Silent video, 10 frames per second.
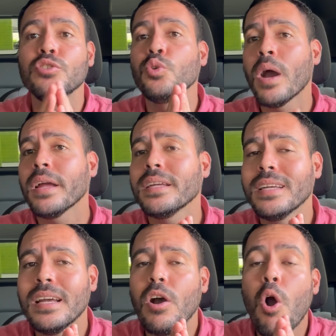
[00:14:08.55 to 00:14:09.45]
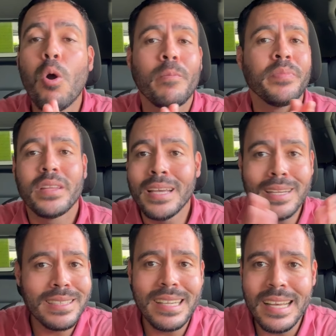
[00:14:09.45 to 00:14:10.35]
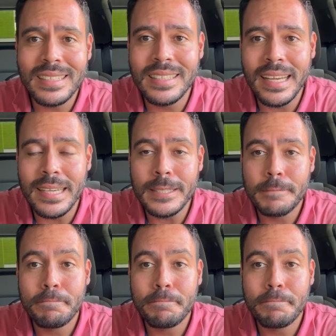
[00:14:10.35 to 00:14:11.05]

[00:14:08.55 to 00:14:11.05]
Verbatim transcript: do i oh it is the next day